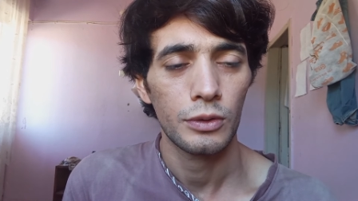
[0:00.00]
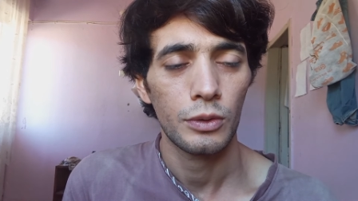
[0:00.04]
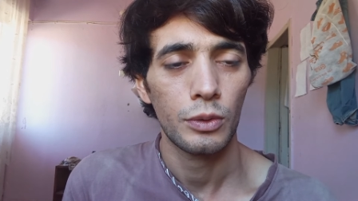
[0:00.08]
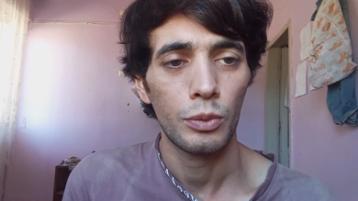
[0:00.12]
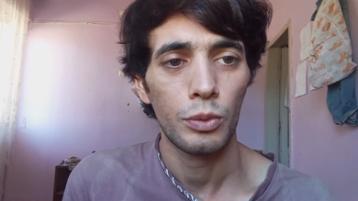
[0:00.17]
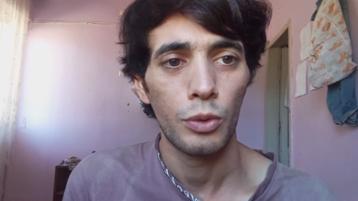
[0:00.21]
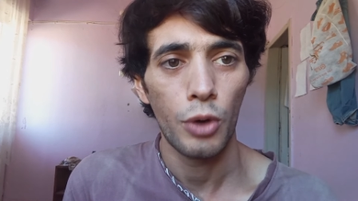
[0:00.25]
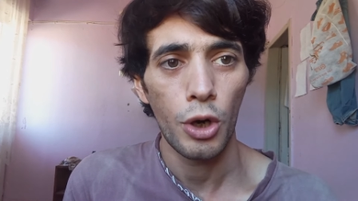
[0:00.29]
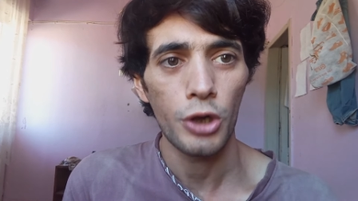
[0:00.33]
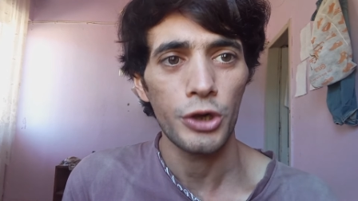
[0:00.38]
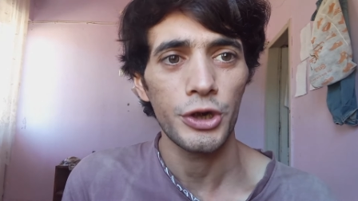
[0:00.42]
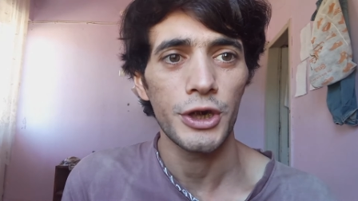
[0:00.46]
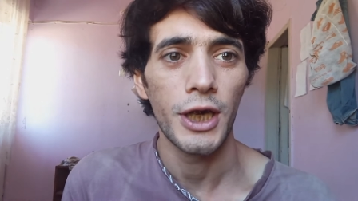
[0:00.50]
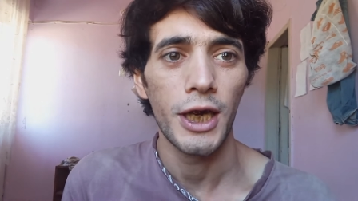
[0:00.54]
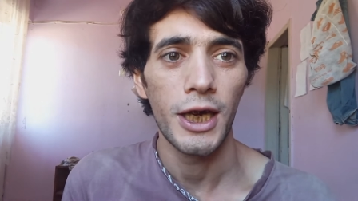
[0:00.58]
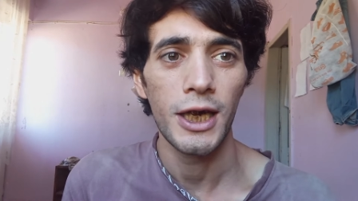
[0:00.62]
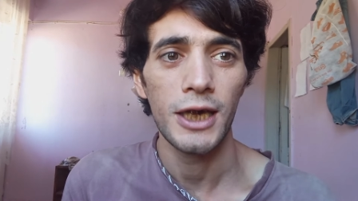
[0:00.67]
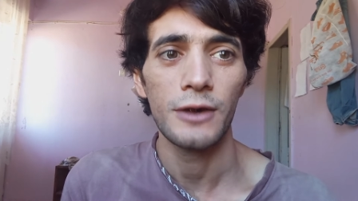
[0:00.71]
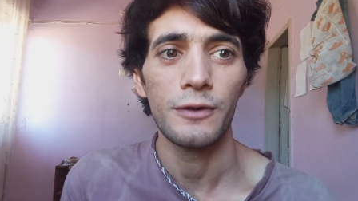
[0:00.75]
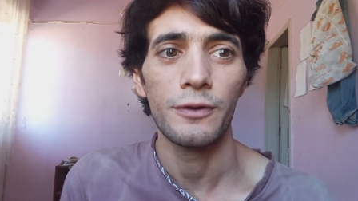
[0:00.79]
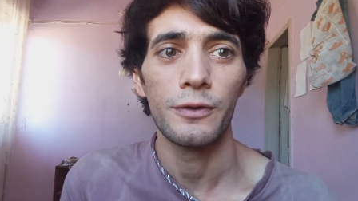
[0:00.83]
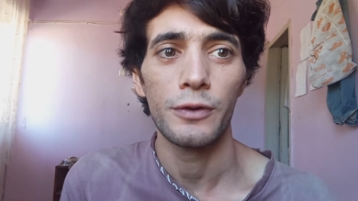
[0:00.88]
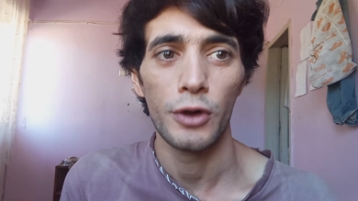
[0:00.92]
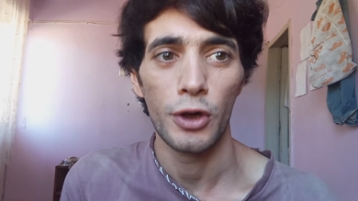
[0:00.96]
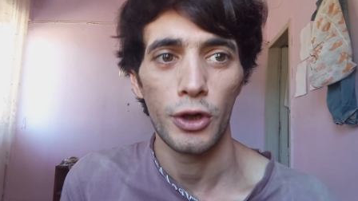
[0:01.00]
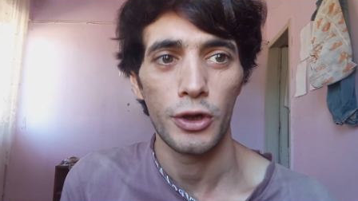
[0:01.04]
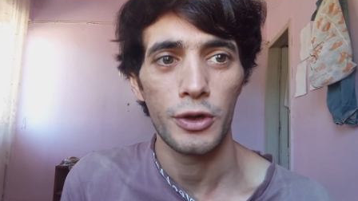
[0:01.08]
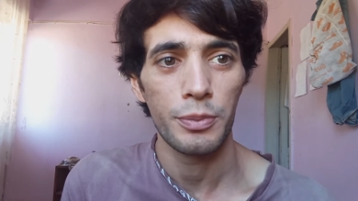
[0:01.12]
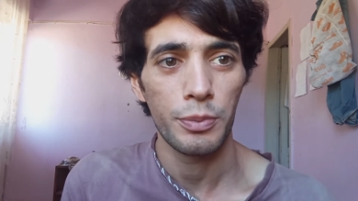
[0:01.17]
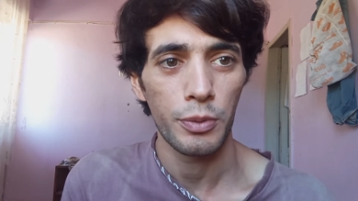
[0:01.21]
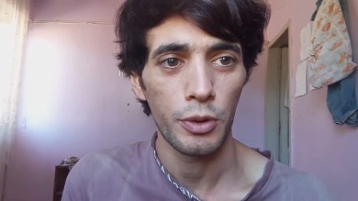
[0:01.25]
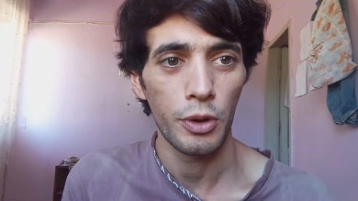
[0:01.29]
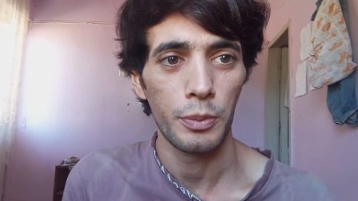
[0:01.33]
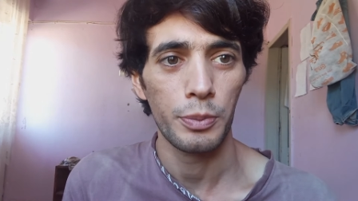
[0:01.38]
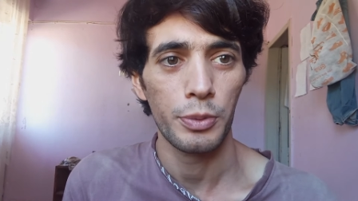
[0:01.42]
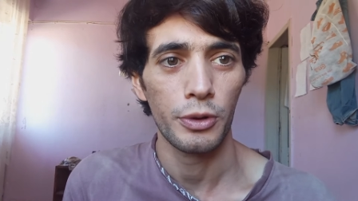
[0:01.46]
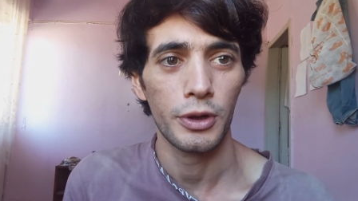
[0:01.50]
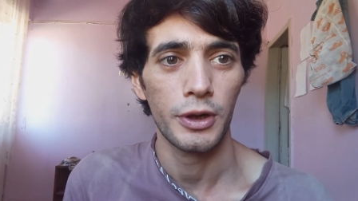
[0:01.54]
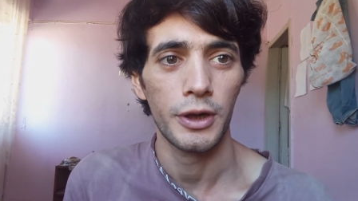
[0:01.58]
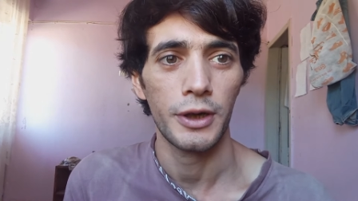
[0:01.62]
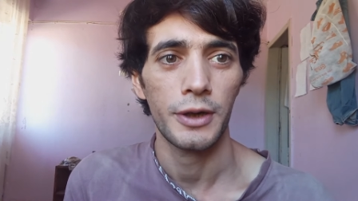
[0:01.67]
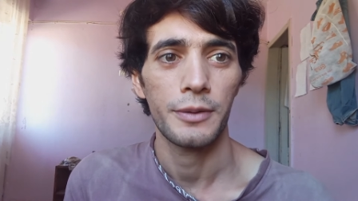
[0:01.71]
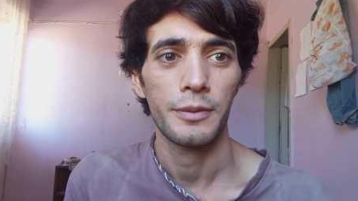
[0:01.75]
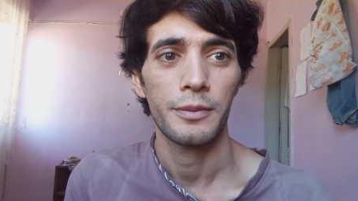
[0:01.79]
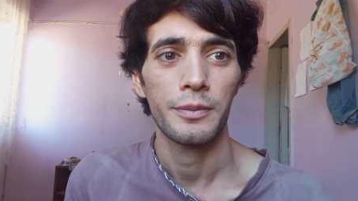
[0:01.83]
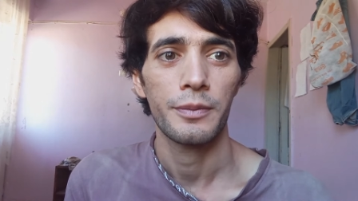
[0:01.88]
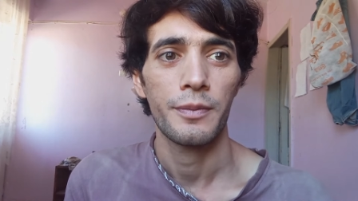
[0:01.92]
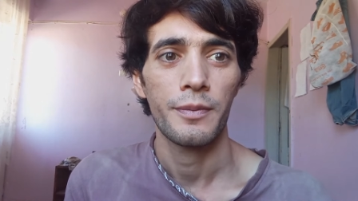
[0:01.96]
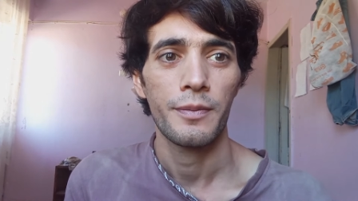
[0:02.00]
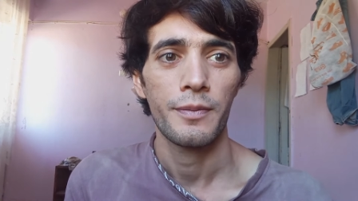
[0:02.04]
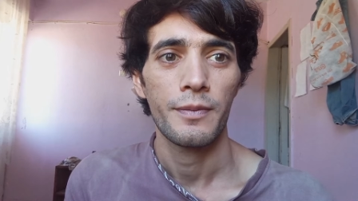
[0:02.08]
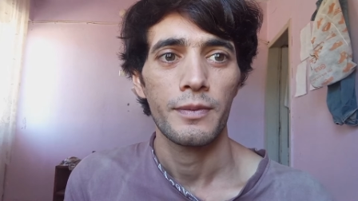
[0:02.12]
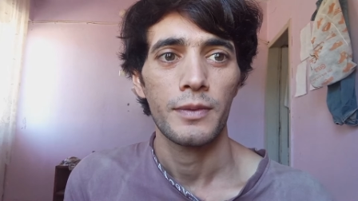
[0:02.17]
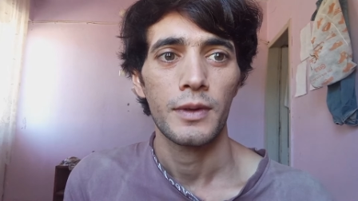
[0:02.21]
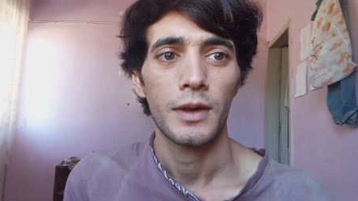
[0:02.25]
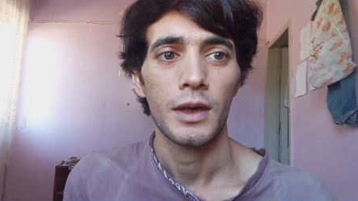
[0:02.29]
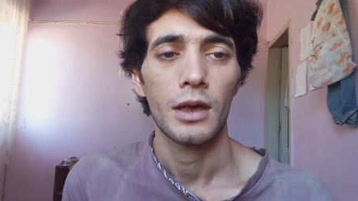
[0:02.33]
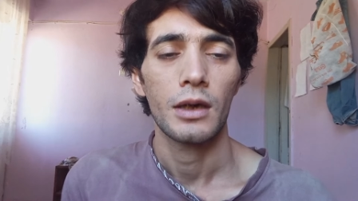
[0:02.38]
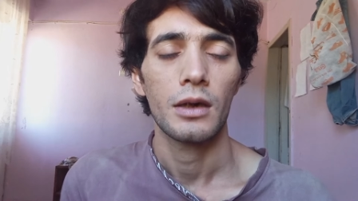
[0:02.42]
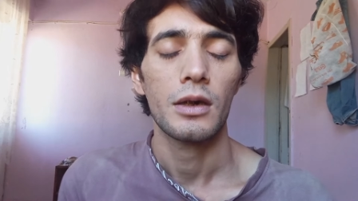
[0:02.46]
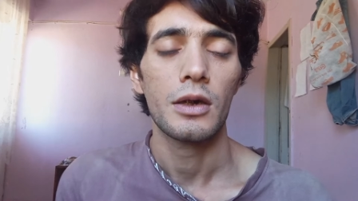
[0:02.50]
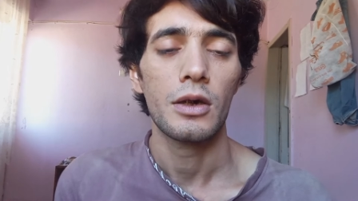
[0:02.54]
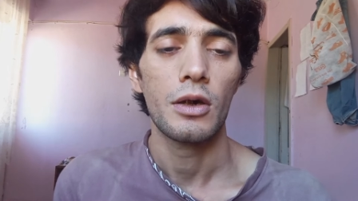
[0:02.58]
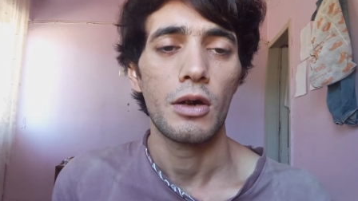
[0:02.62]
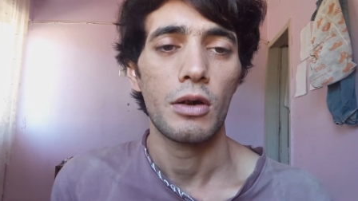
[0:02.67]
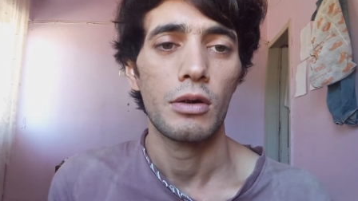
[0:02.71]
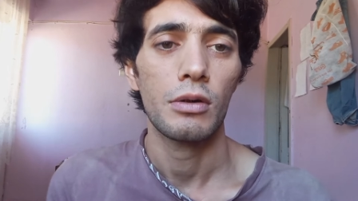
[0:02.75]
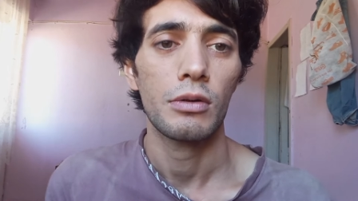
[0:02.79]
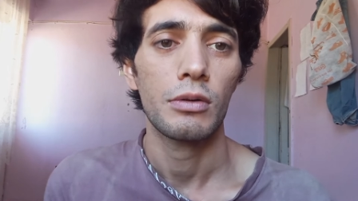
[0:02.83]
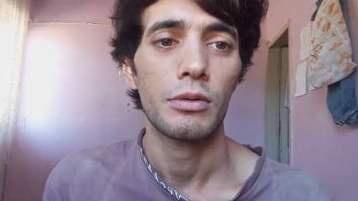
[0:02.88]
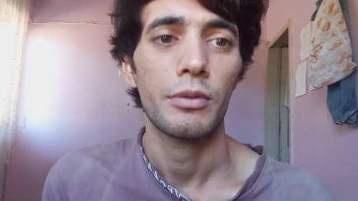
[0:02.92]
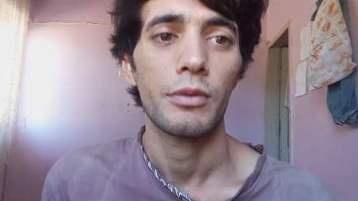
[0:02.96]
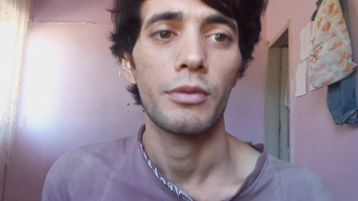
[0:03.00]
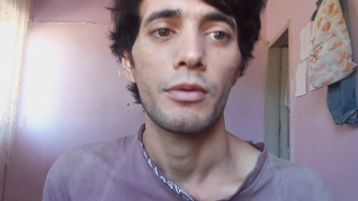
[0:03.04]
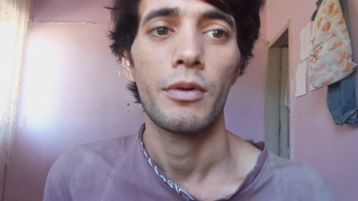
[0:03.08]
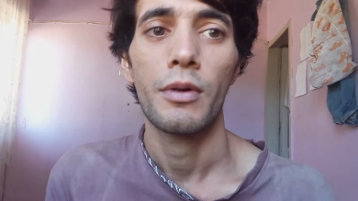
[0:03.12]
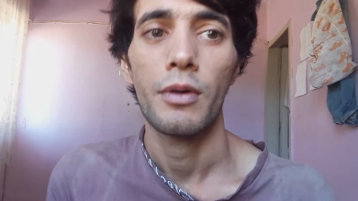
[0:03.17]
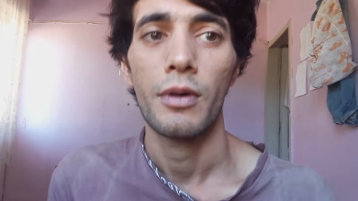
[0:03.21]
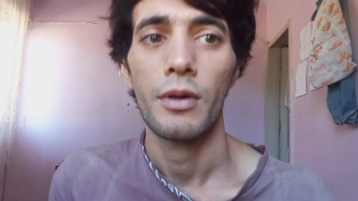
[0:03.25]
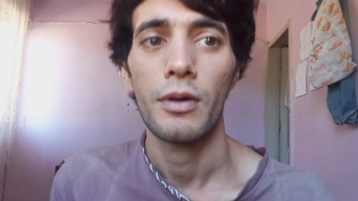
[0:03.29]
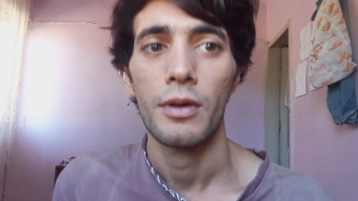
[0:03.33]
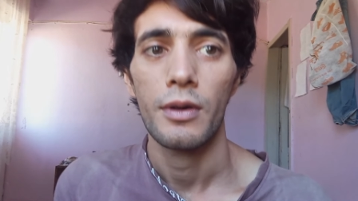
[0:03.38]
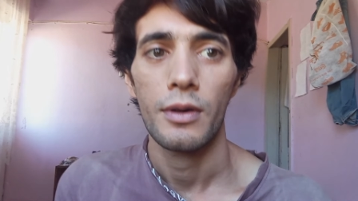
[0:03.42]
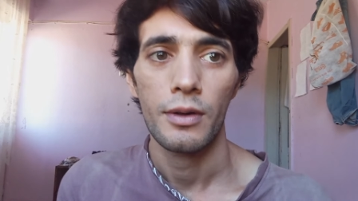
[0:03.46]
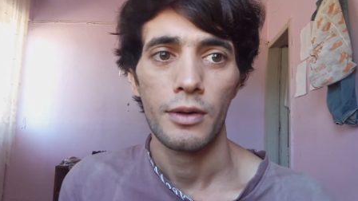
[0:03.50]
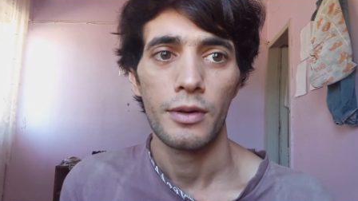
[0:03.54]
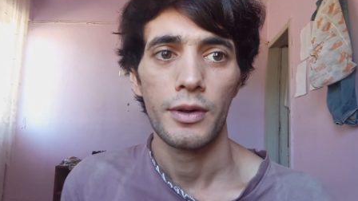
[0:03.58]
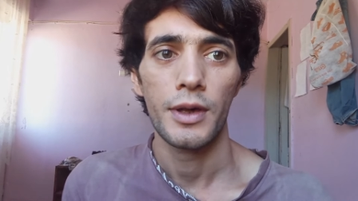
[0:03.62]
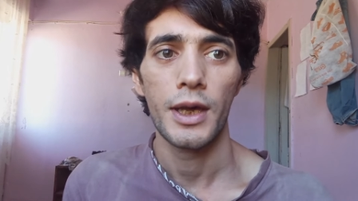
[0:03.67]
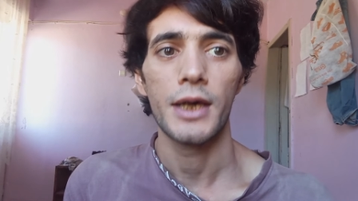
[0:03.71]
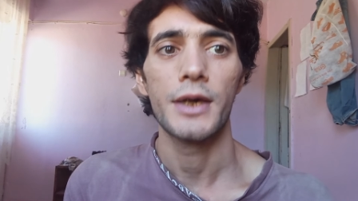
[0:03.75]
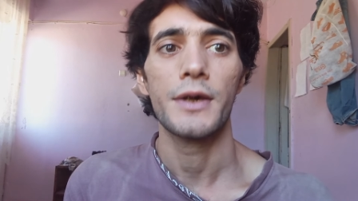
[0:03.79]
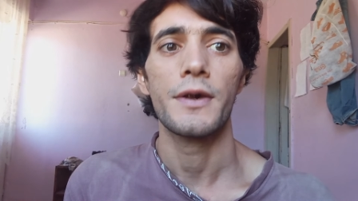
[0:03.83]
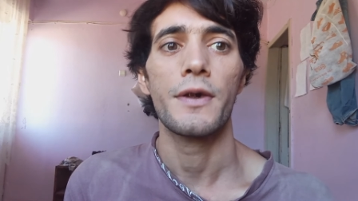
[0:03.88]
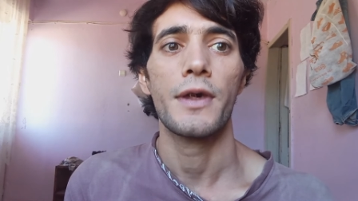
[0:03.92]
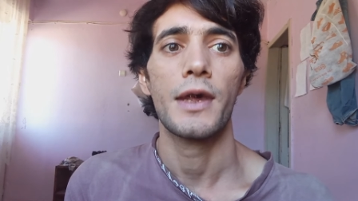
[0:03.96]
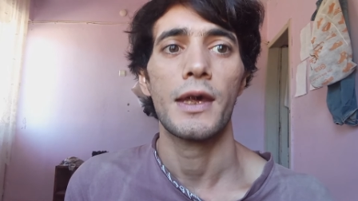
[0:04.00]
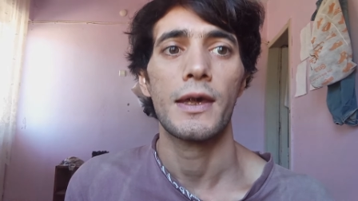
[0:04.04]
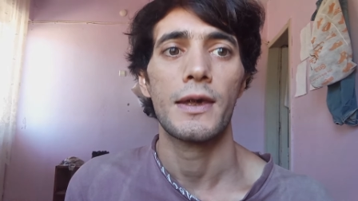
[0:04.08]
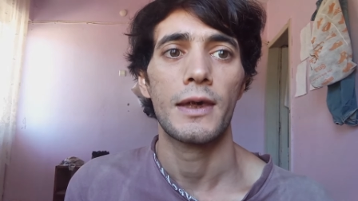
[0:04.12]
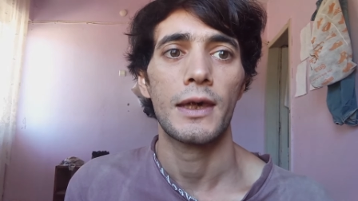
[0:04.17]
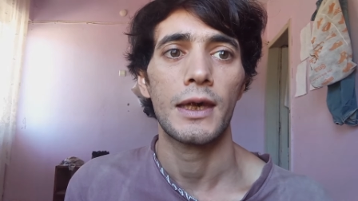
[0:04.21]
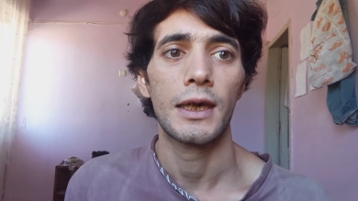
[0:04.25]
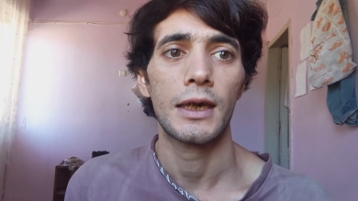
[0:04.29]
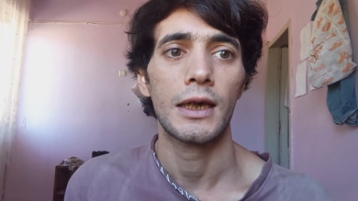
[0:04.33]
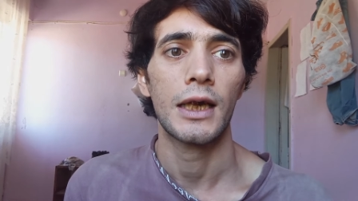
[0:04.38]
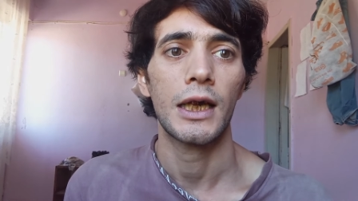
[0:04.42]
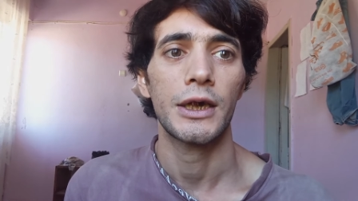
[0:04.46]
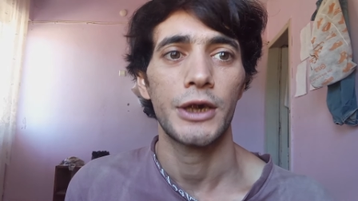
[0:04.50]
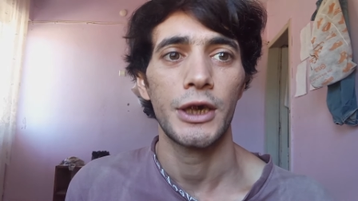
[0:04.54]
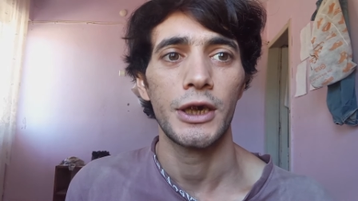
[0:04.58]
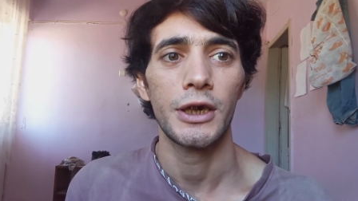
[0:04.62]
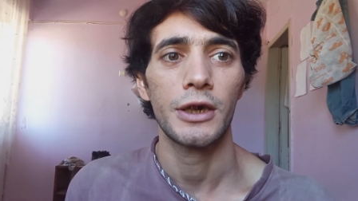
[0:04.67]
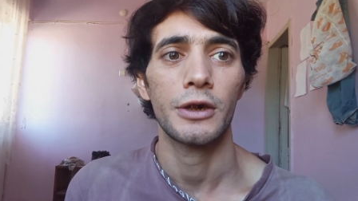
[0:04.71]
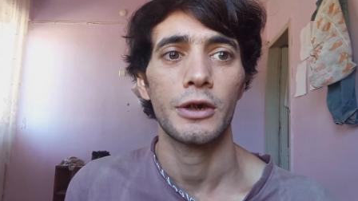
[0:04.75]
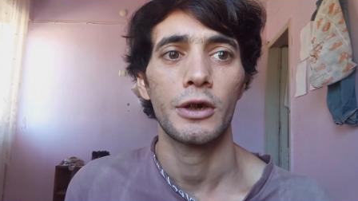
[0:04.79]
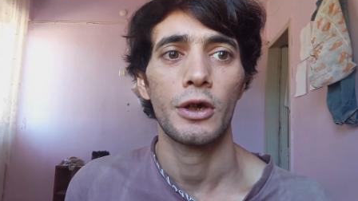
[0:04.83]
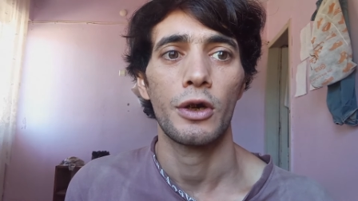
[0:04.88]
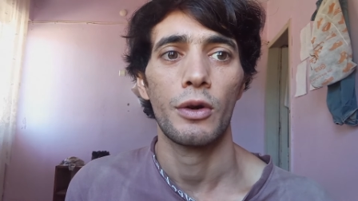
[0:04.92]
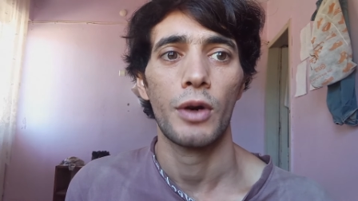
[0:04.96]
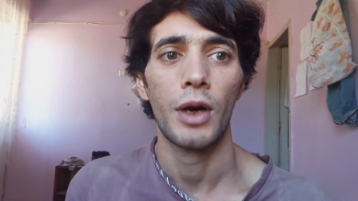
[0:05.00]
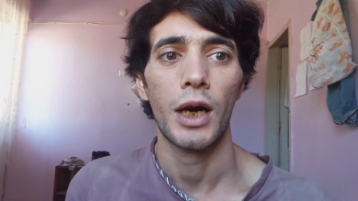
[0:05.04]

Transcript: Wash and floss properly. So that's the thing I didn't know.